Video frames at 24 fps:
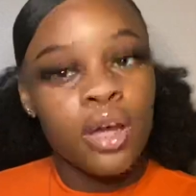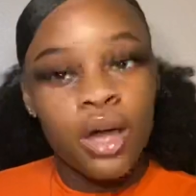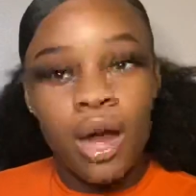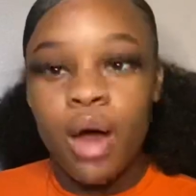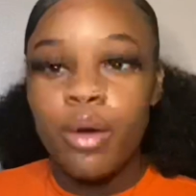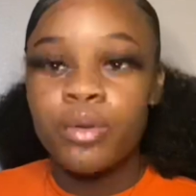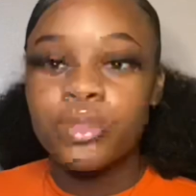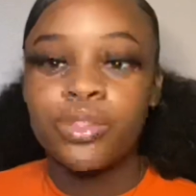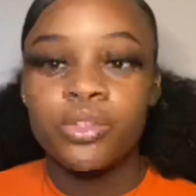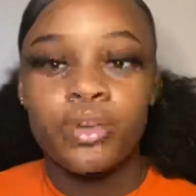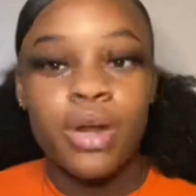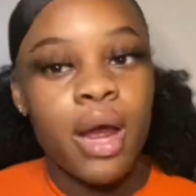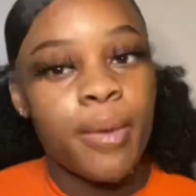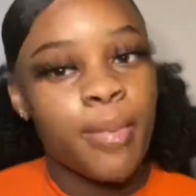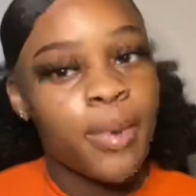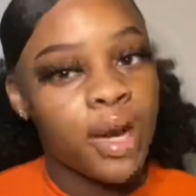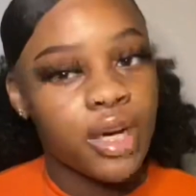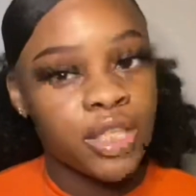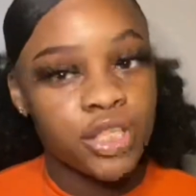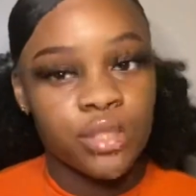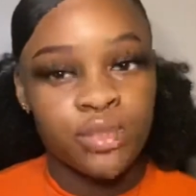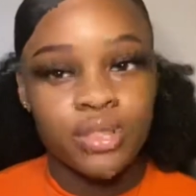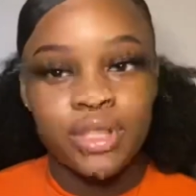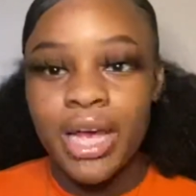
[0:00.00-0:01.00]
I was grabbing her.
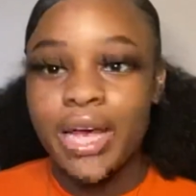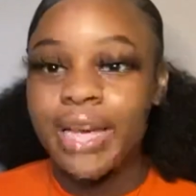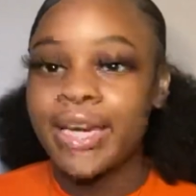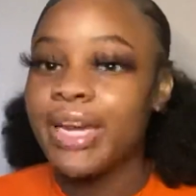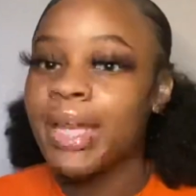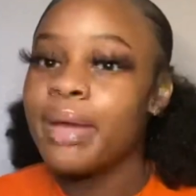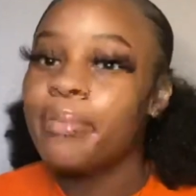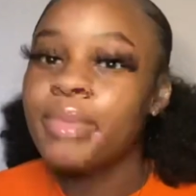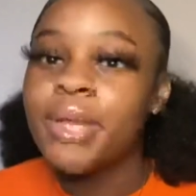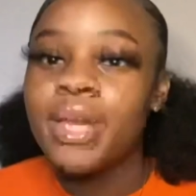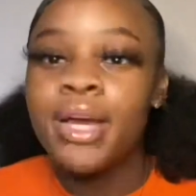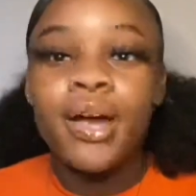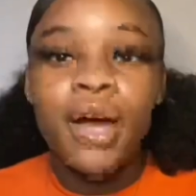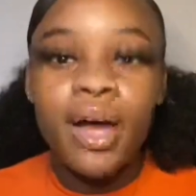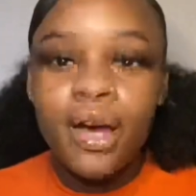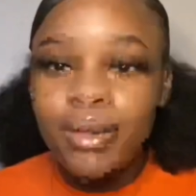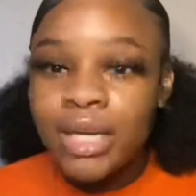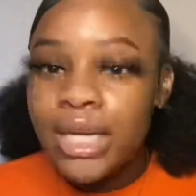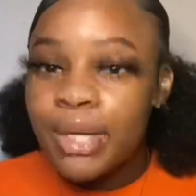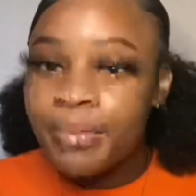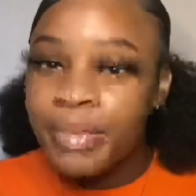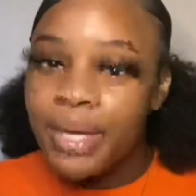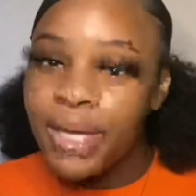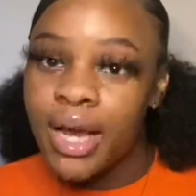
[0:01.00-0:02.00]
She was like, let me go,
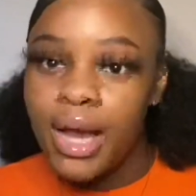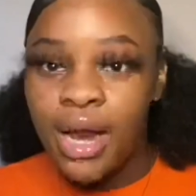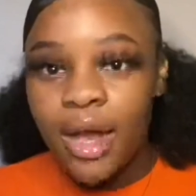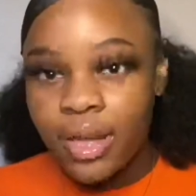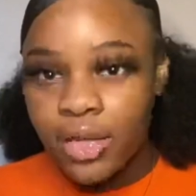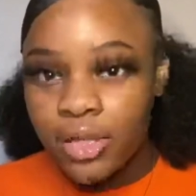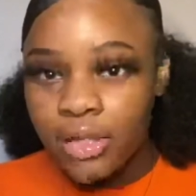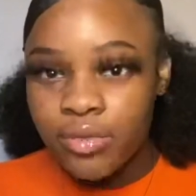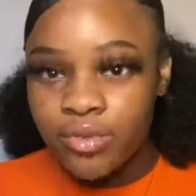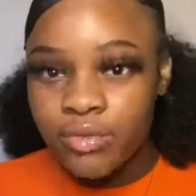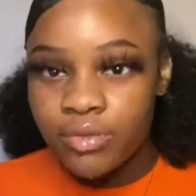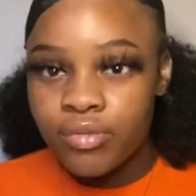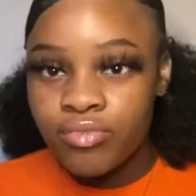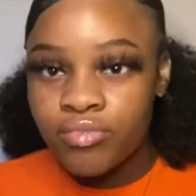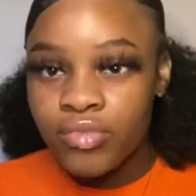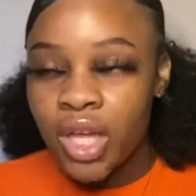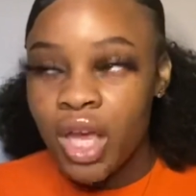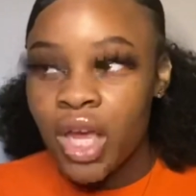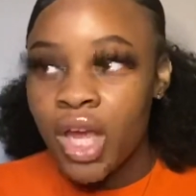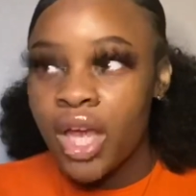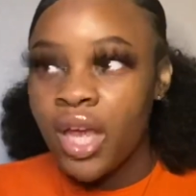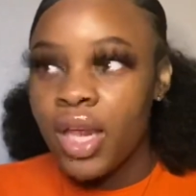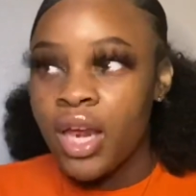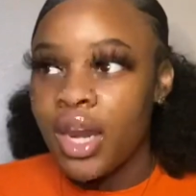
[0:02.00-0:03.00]
let me go.
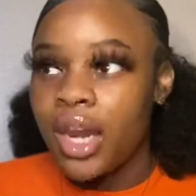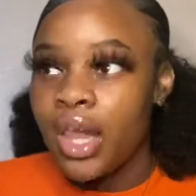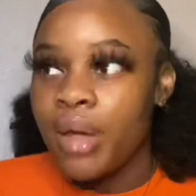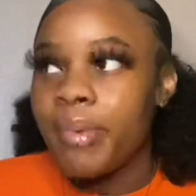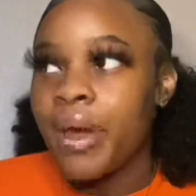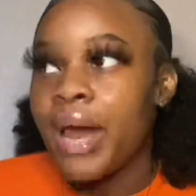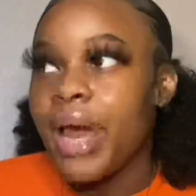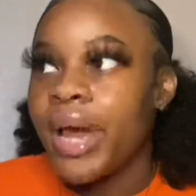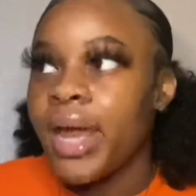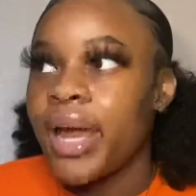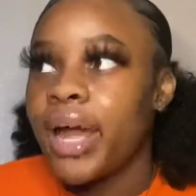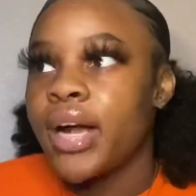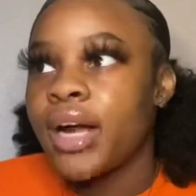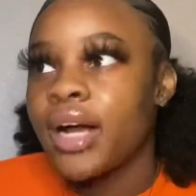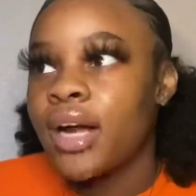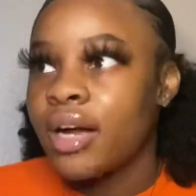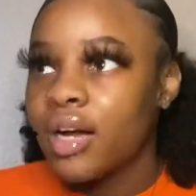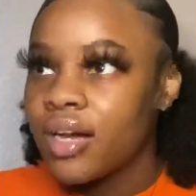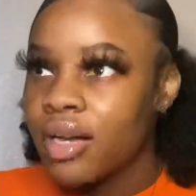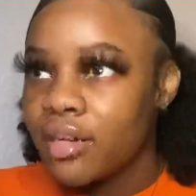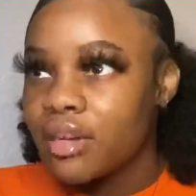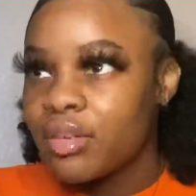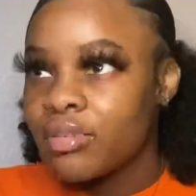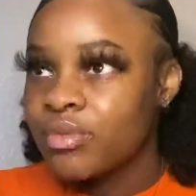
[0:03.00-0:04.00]
Let my hair
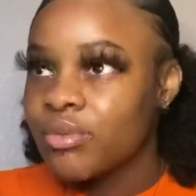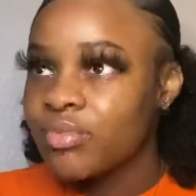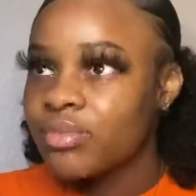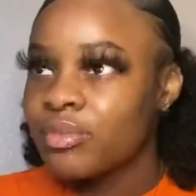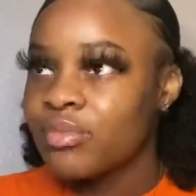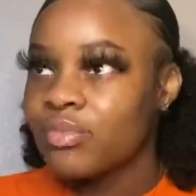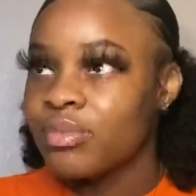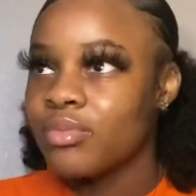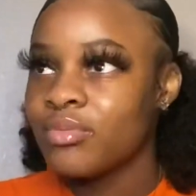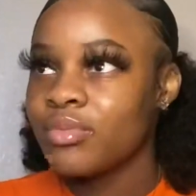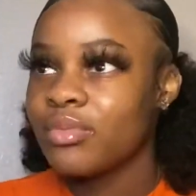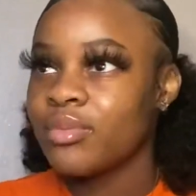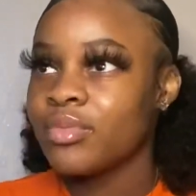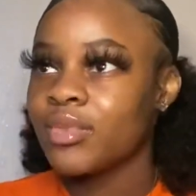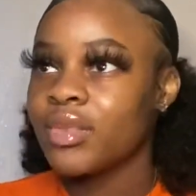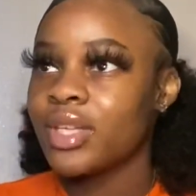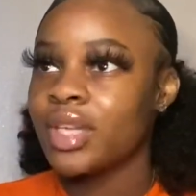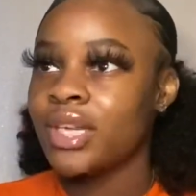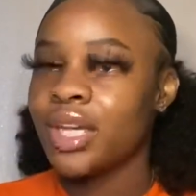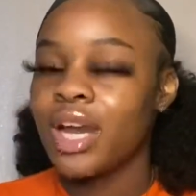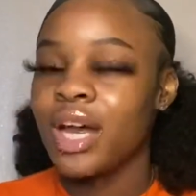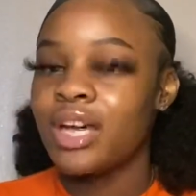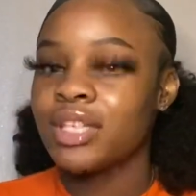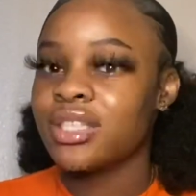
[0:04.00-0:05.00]
go.
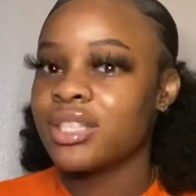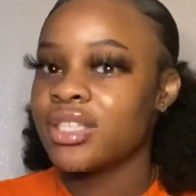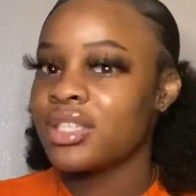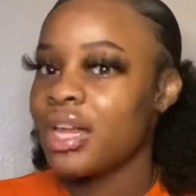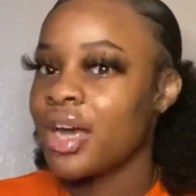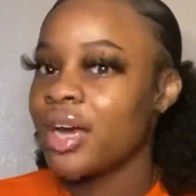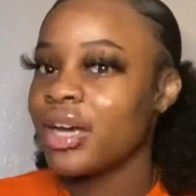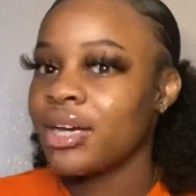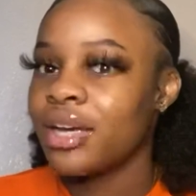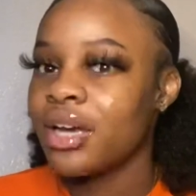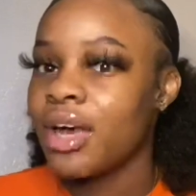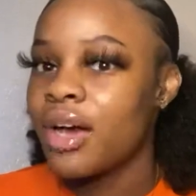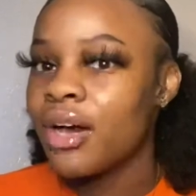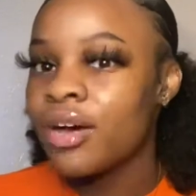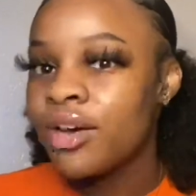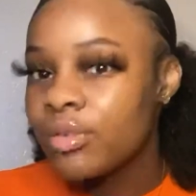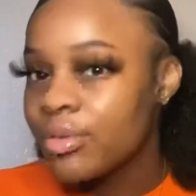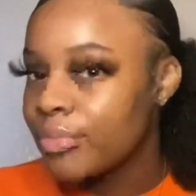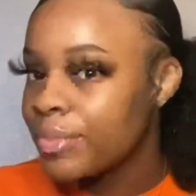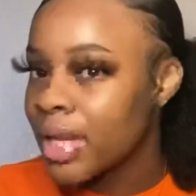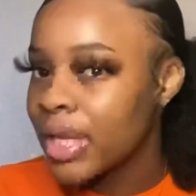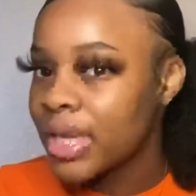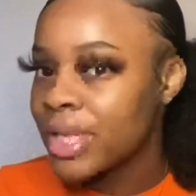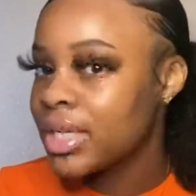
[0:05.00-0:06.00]
And I was like, no,
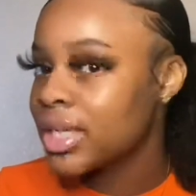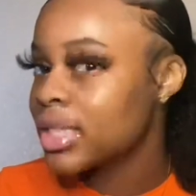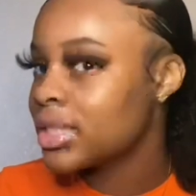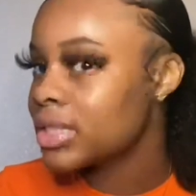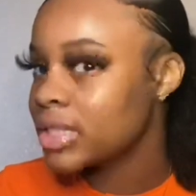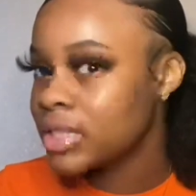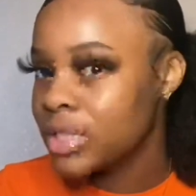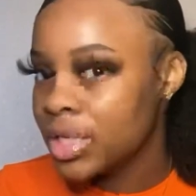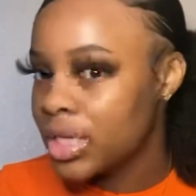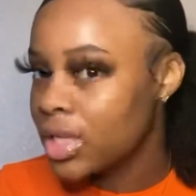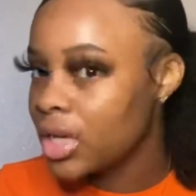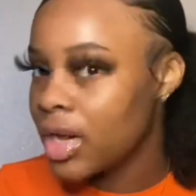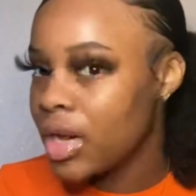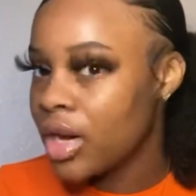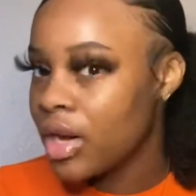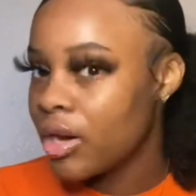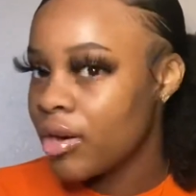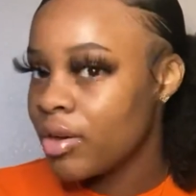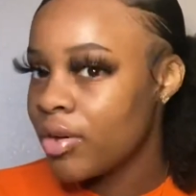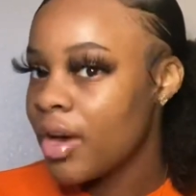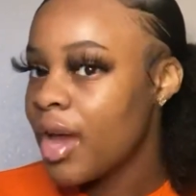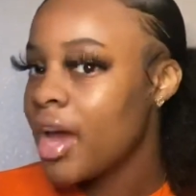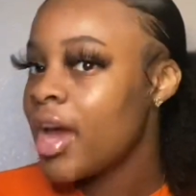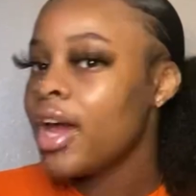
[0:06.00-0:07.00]
I'm not letting it go.
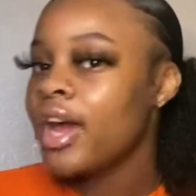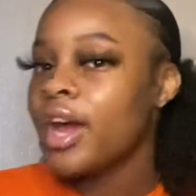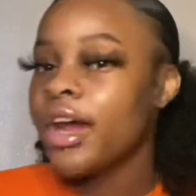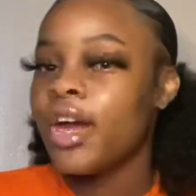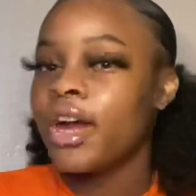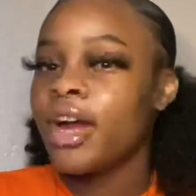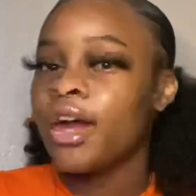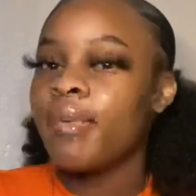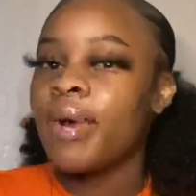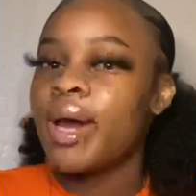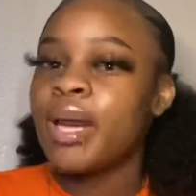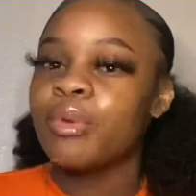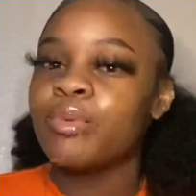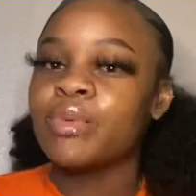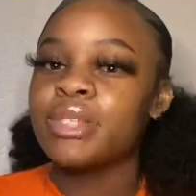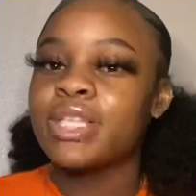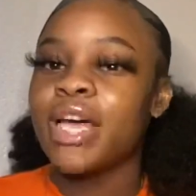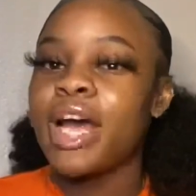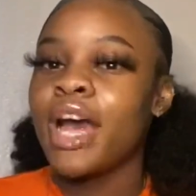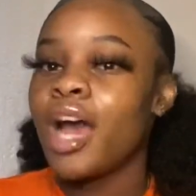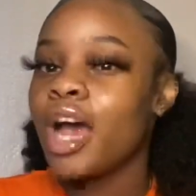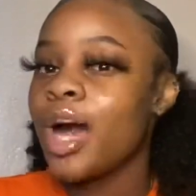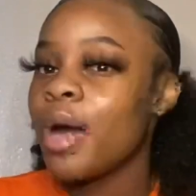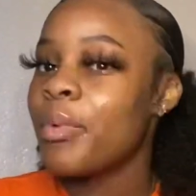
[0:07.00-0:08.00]
Everybody was
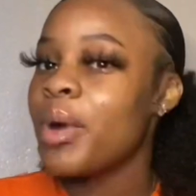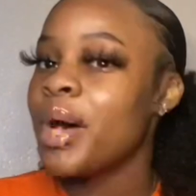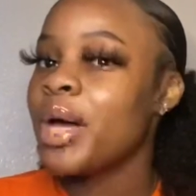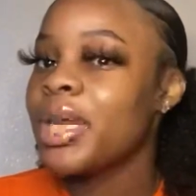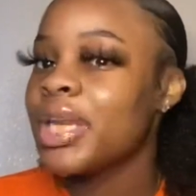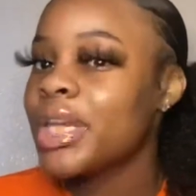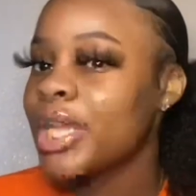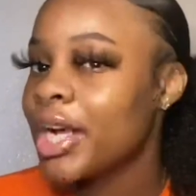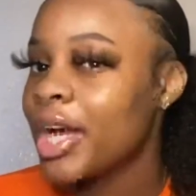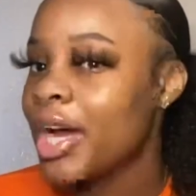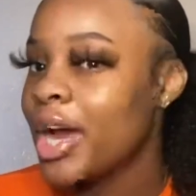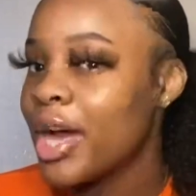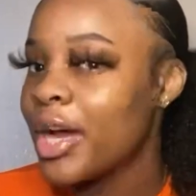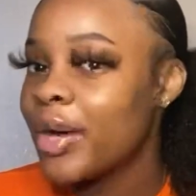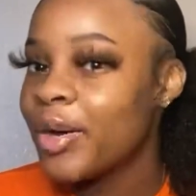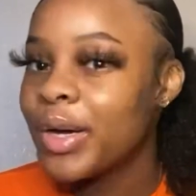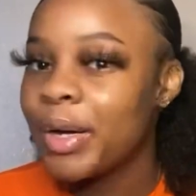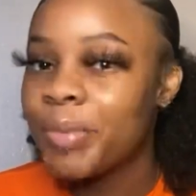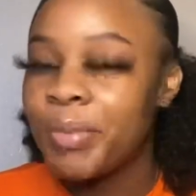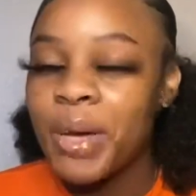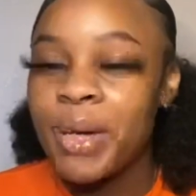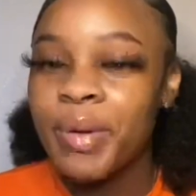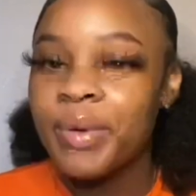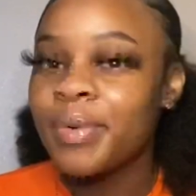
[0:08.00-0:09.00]
like, come on, let it go,
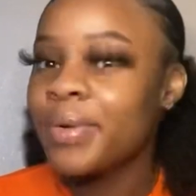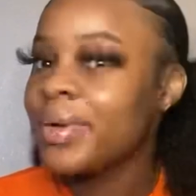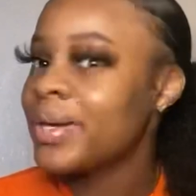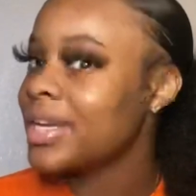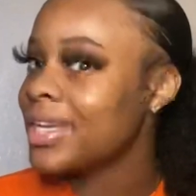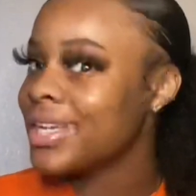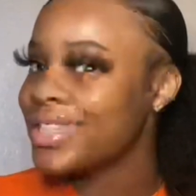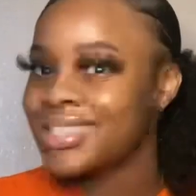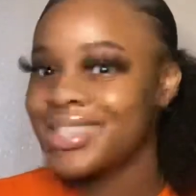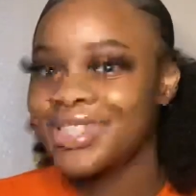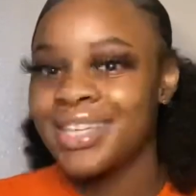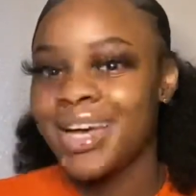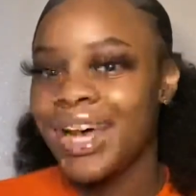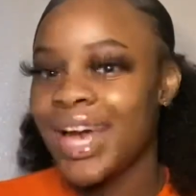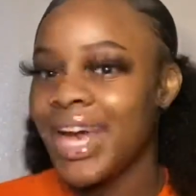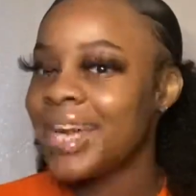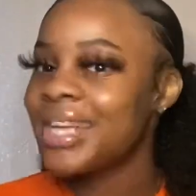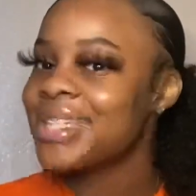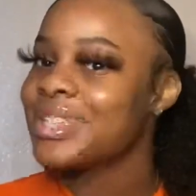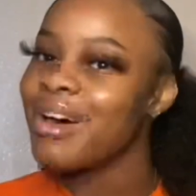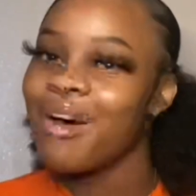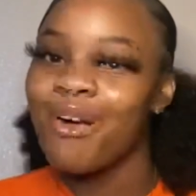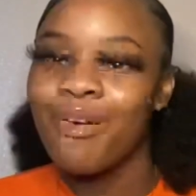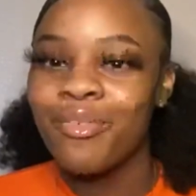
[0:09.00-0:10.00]
come on. It's done,
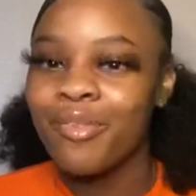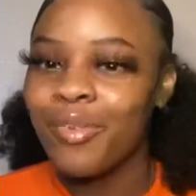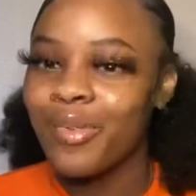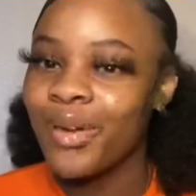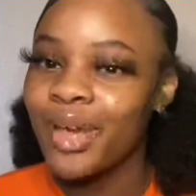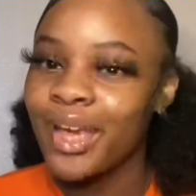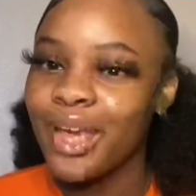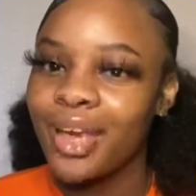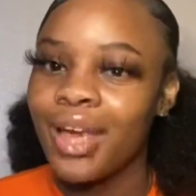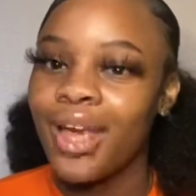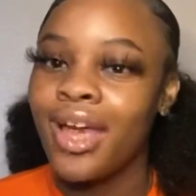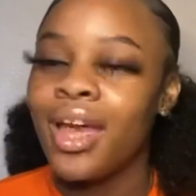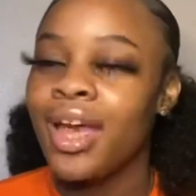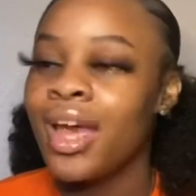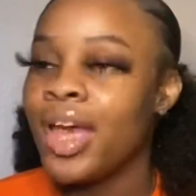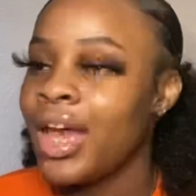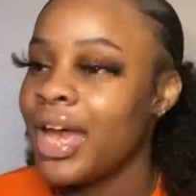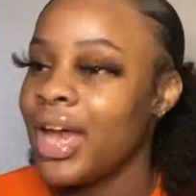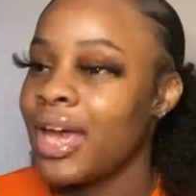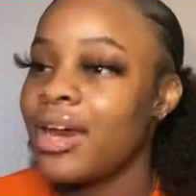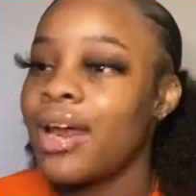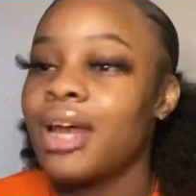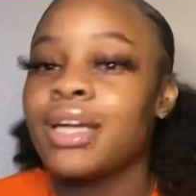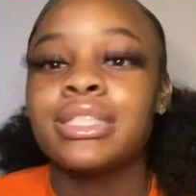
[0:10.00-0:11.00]
it's over with.
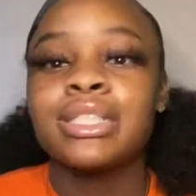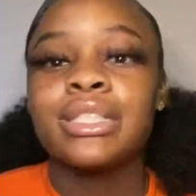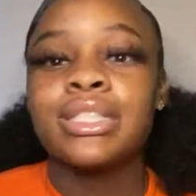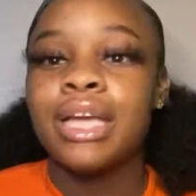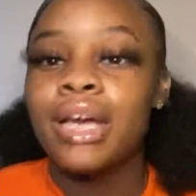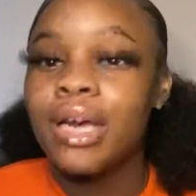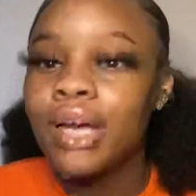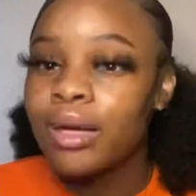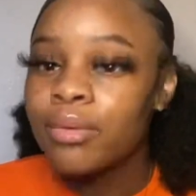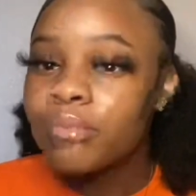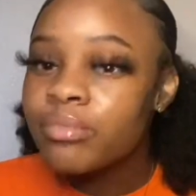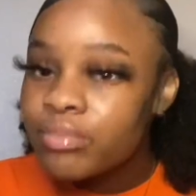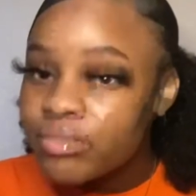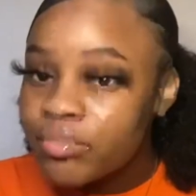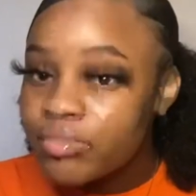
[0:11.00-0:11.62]
And I just kept